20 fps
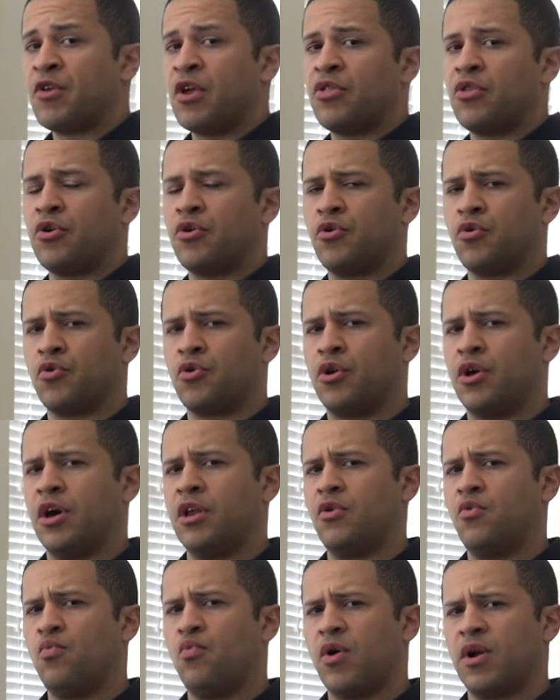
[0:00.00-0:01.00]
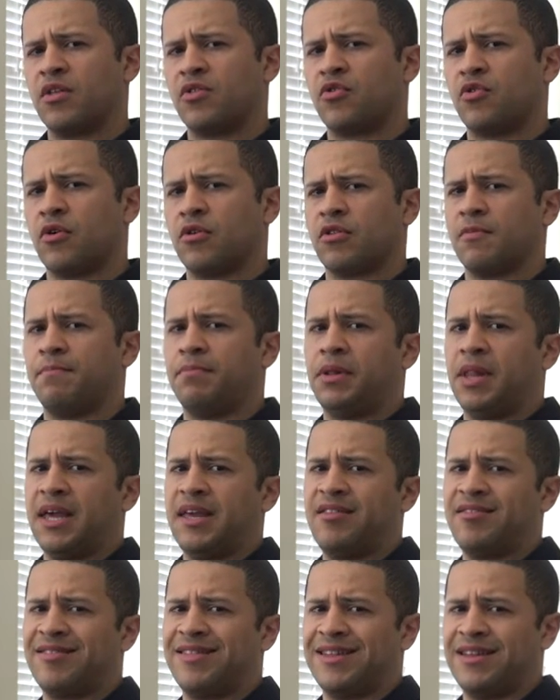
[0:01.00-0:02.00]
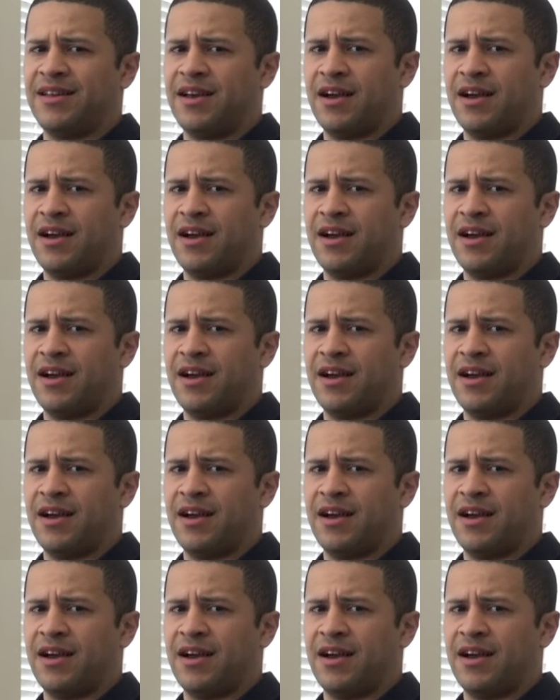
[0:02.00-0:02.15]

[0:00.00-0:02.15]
then you're going to want to start to place